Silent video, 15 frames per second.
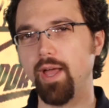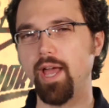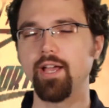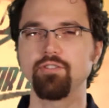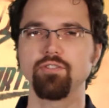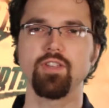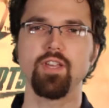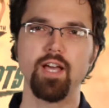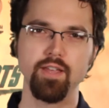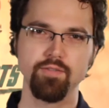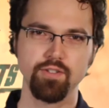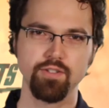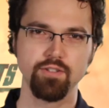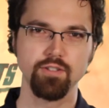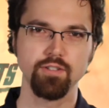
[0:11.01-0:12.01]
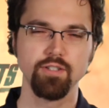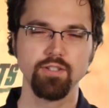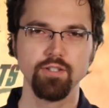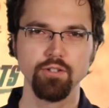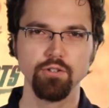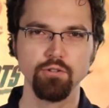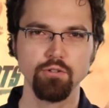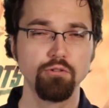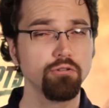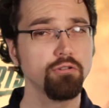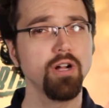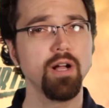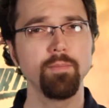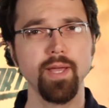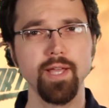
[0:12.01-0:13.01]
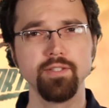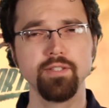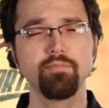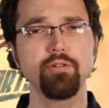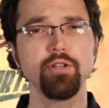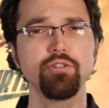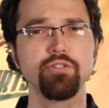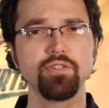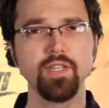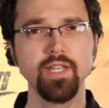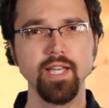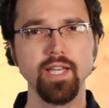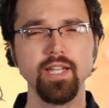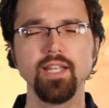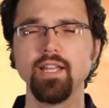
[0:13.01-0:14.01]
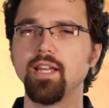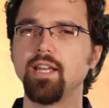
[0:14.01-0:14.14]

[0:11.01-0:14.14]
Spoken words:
Ashley Ivester, who grew up as a preacher's kid,